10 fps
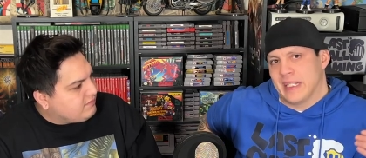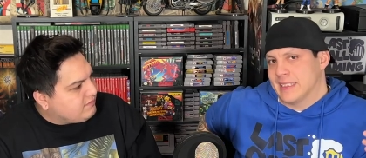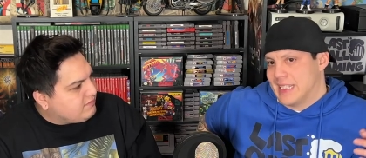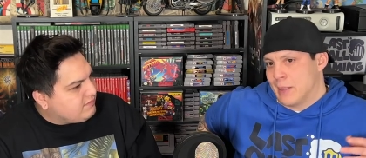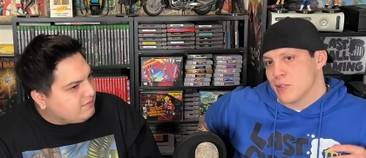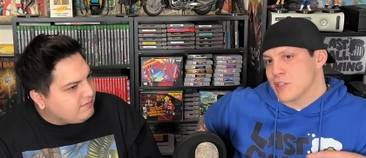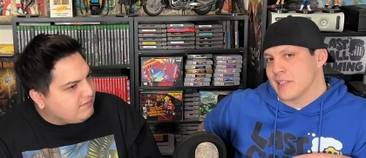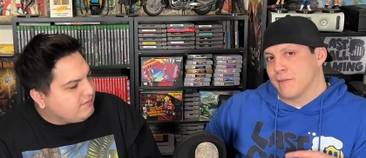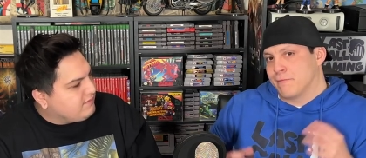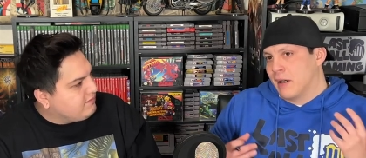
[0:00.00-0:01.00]
Speaker 1: established
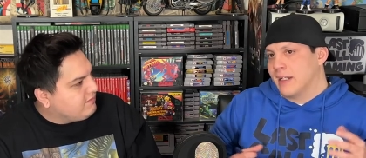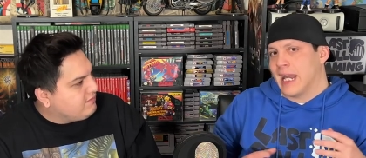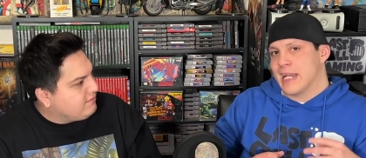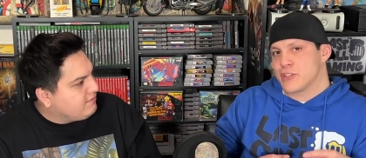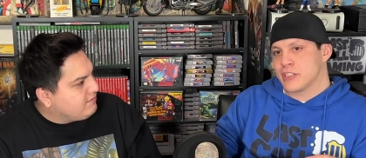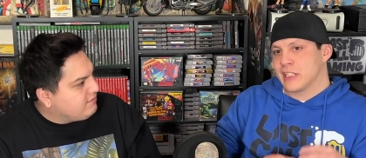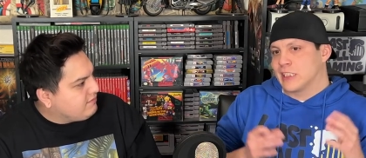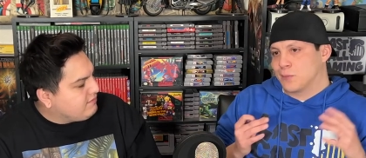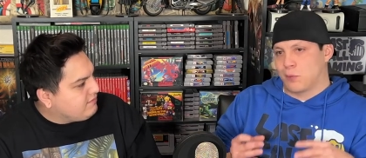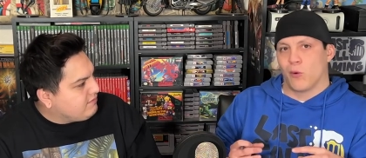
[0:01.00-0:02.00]
that the fungi is just a
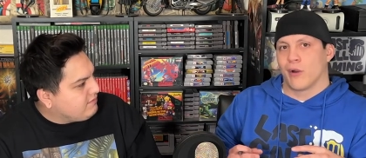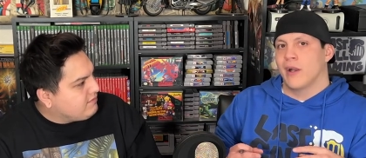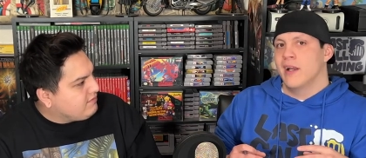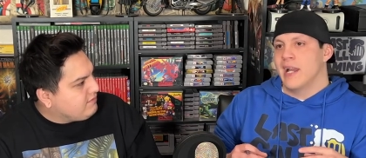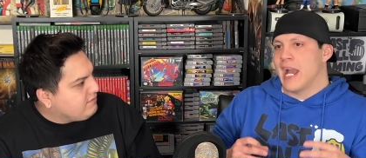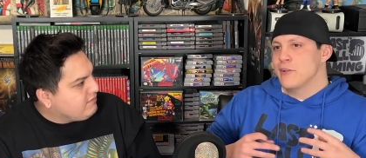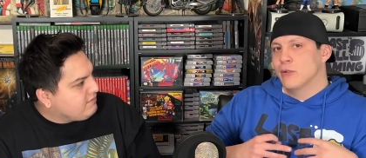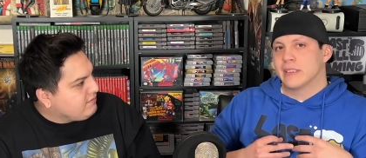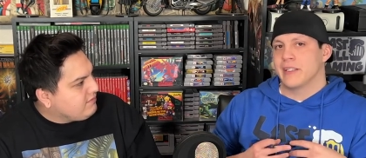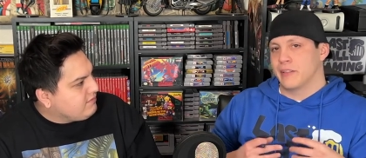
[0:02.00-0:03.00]
spore and
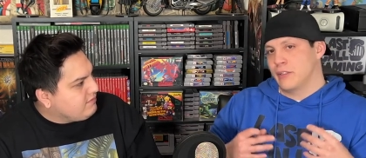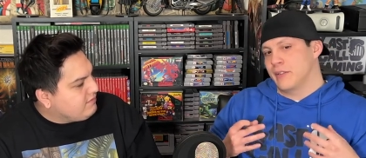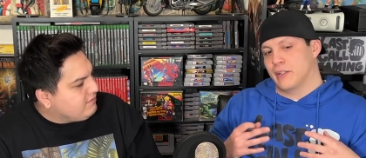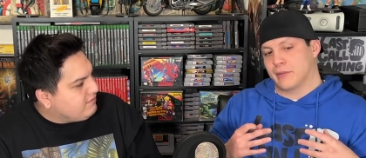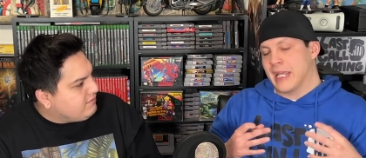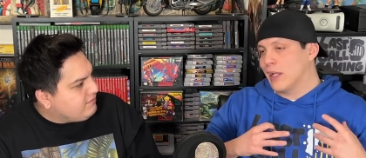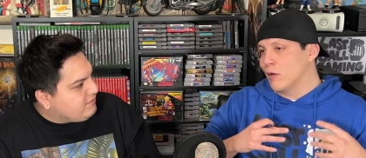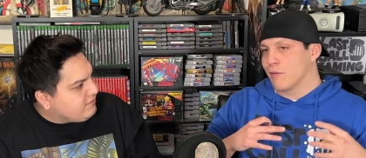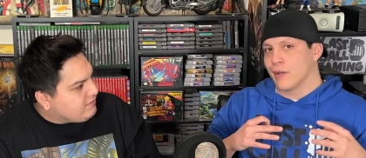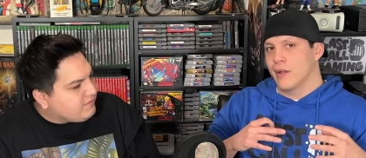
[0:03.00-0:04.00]
using you know taking
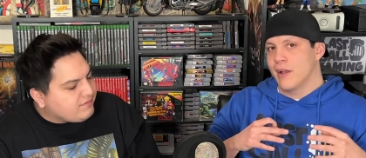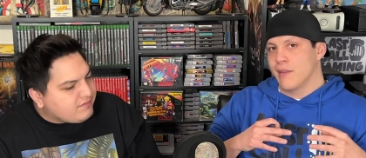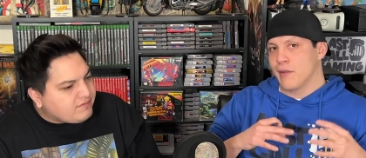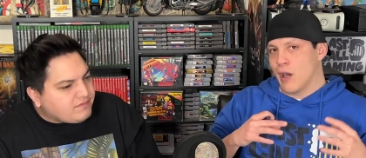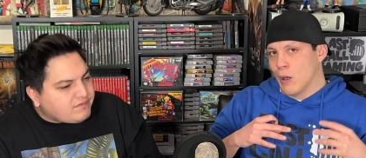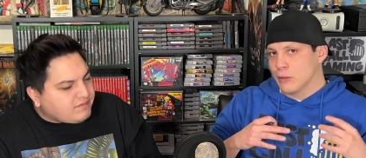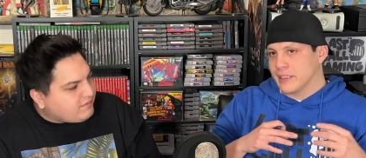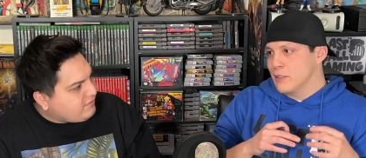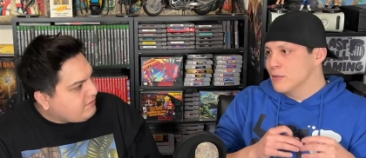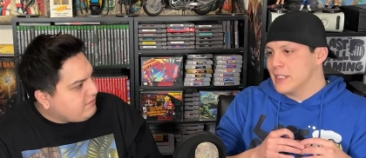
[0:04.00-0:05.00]
over the
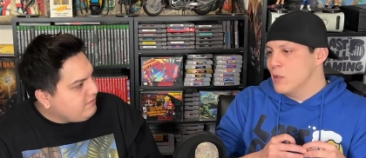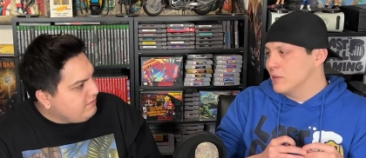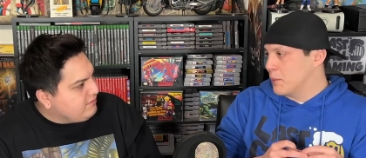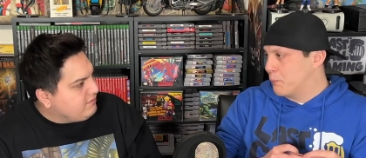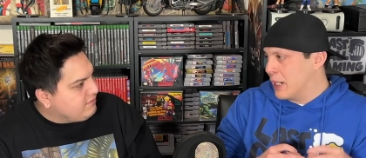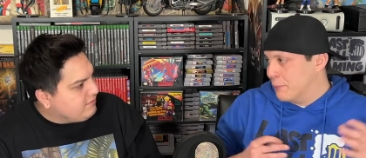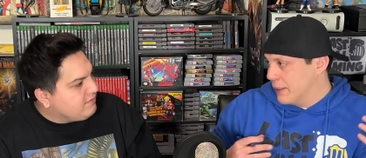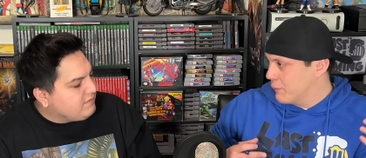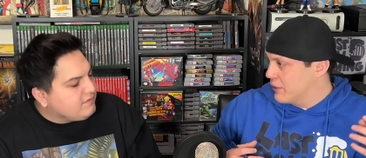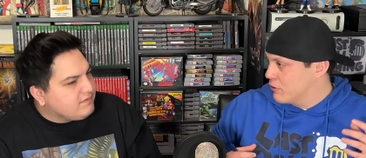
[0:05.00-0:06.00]
host and using you as a
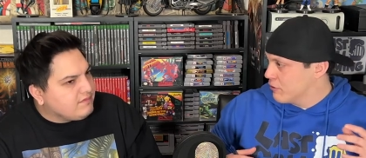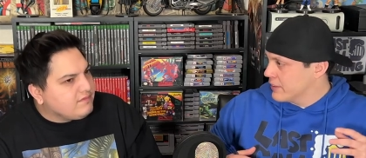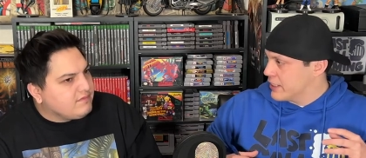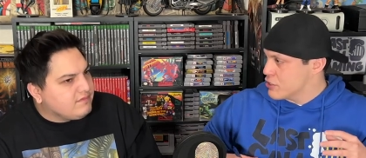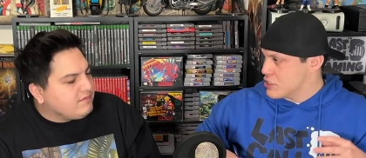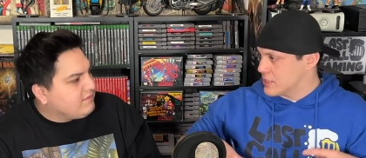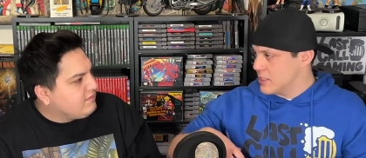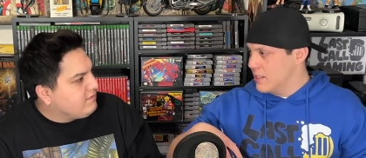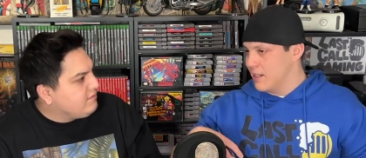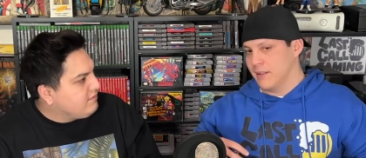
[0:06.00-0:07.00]
puppet. I mean, you really you're
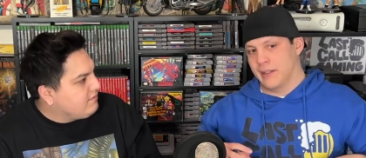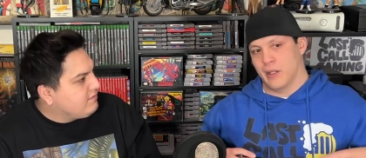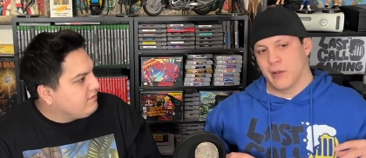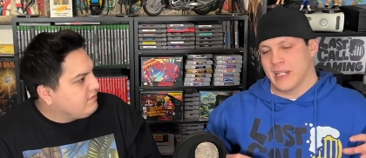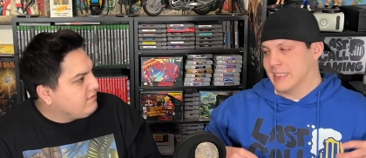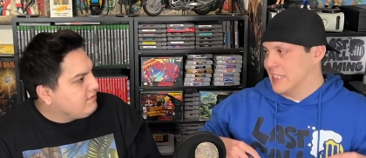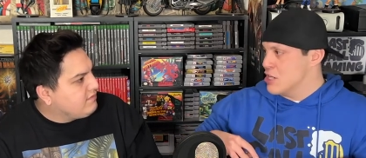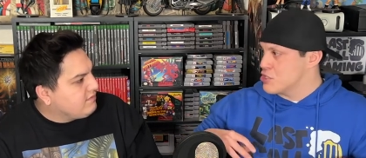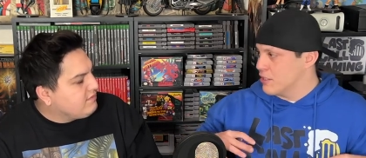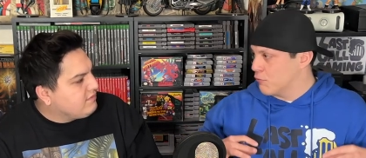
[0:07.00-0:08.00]
just you know an
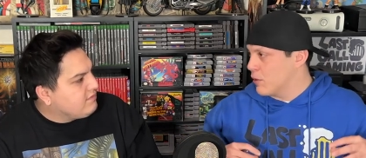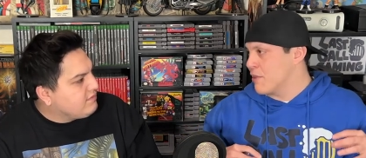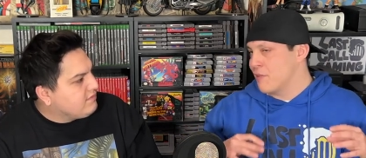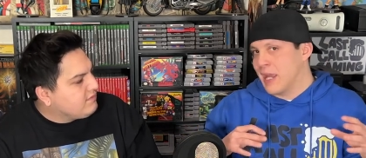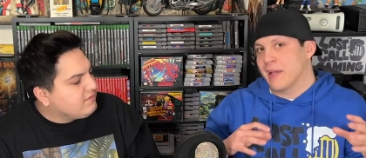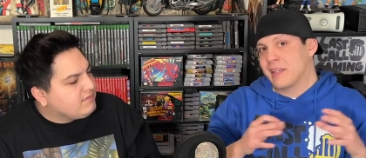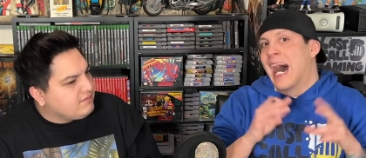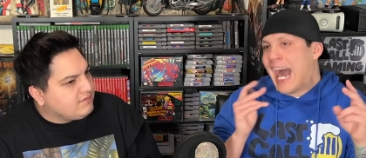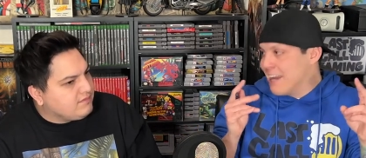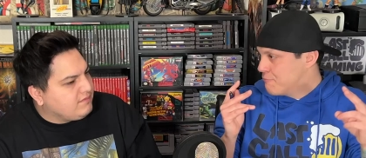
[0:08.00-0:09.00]
extension of what they the
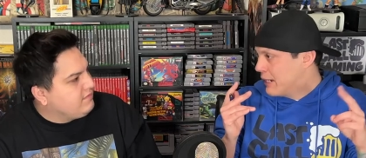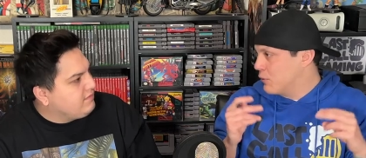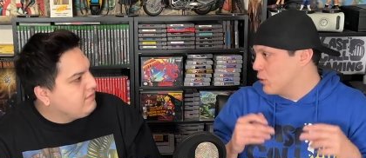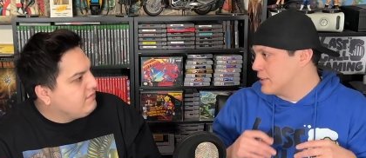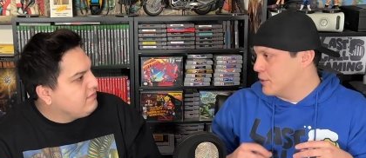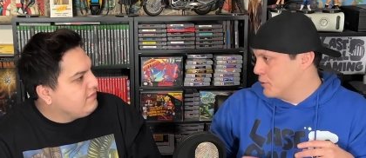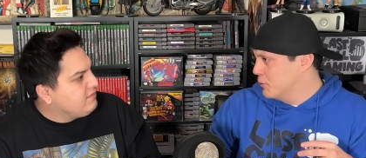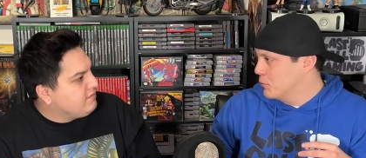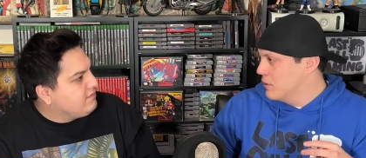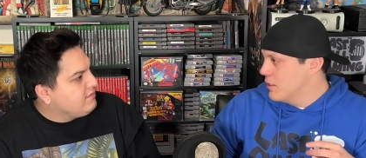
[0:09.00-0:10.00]
hive mind wants to
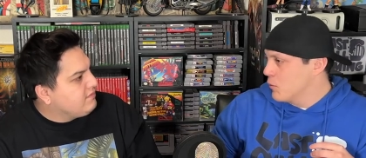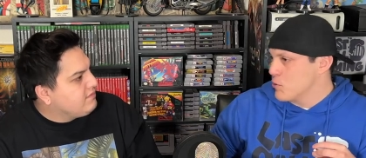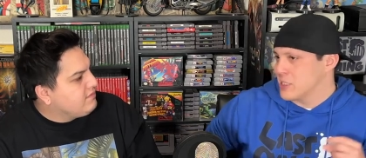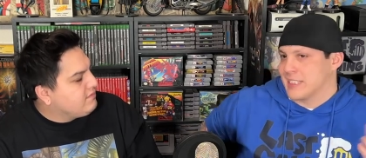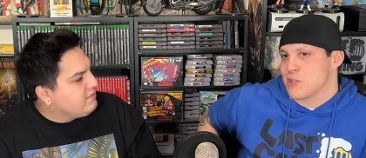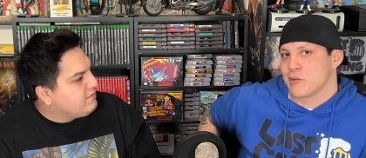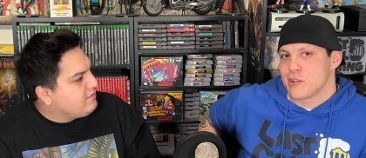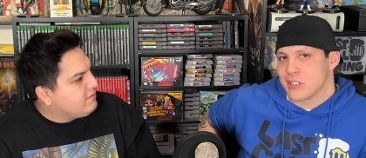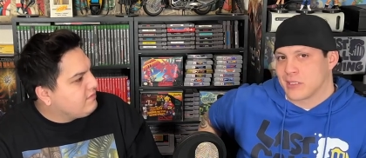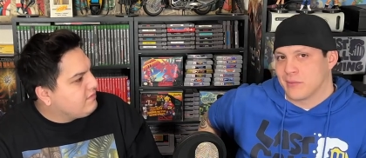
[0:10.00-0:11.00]
do, which essentially
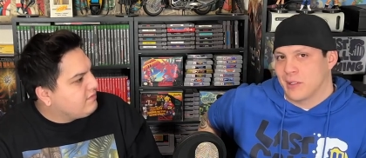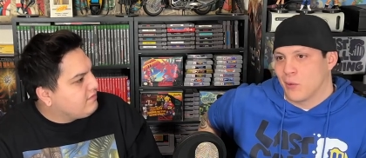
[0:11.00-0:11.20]
is just you know